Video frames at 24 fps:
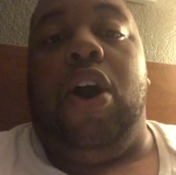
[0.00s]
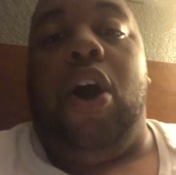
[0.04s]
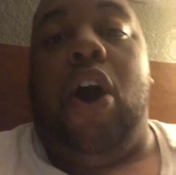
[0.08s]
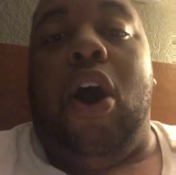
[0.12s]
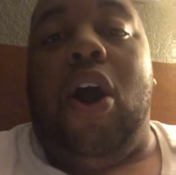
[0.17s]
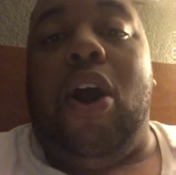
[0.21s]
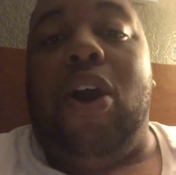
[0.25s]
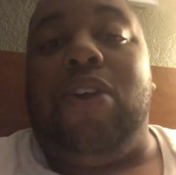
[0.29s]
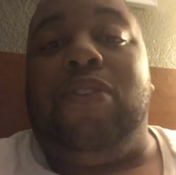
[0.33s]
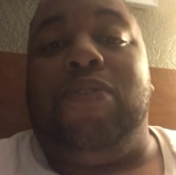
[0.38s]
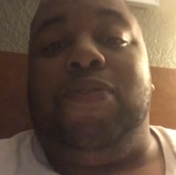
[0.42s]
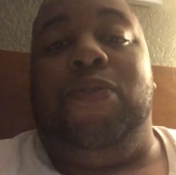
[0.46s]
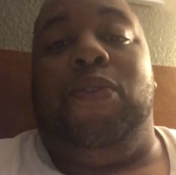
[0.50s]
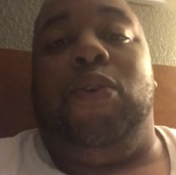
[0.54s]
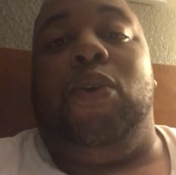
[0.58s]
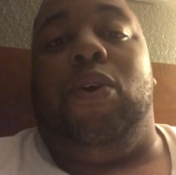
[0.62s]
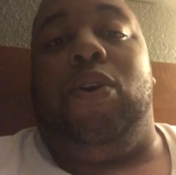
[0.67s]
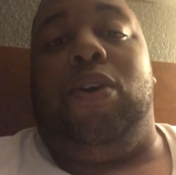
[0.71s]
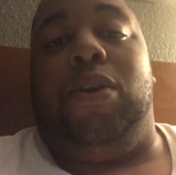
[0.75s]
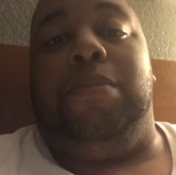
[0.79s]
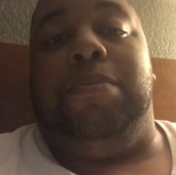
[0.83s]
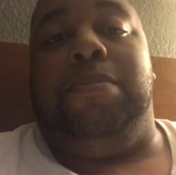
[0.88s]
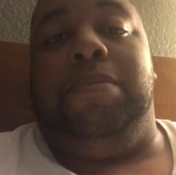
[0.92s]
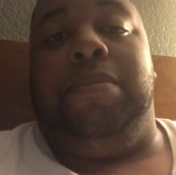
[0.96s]
art
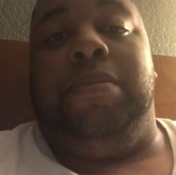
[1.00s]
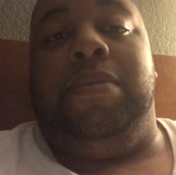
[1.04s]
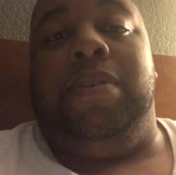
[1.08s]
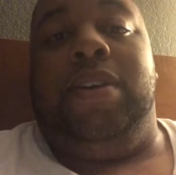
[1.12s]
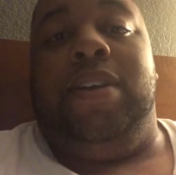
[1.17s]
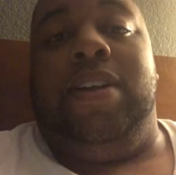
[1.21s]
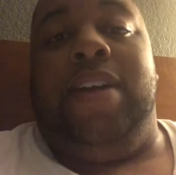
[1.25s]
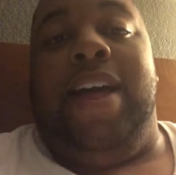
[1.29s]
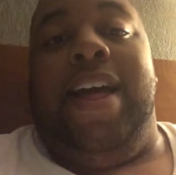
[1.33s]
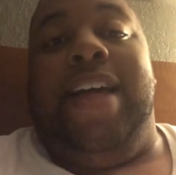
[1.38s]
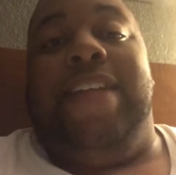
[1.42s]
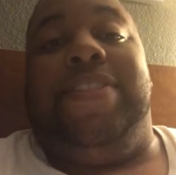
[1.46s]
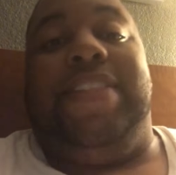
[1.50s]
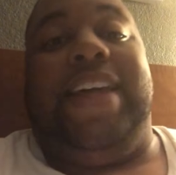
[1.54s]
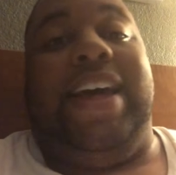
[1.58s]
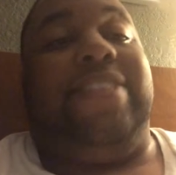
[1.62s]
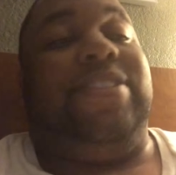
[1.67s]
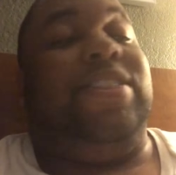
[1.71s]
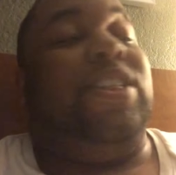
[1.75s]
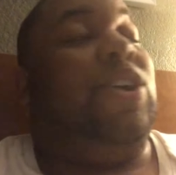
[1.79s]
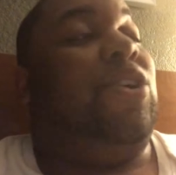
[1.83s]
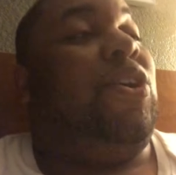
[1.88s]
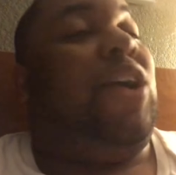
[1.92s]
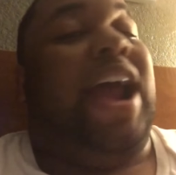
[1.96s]
form
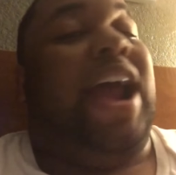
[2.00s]
that there